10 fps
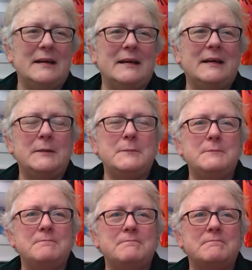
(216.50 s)

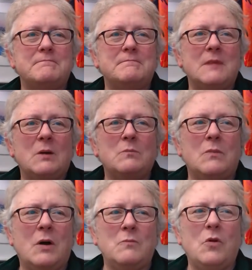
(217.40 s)

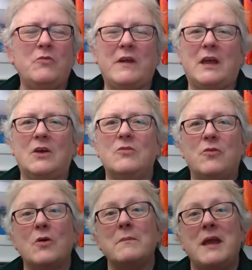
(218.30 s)
a moving
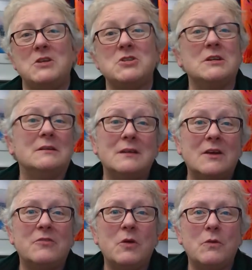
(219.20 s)
formation,
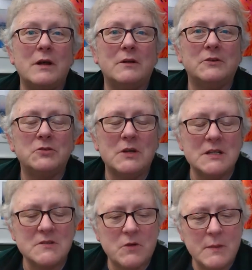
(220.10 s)
if you will,
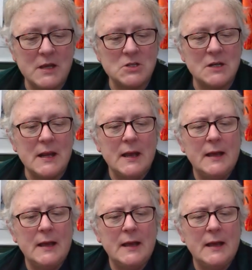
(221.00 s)
transformation.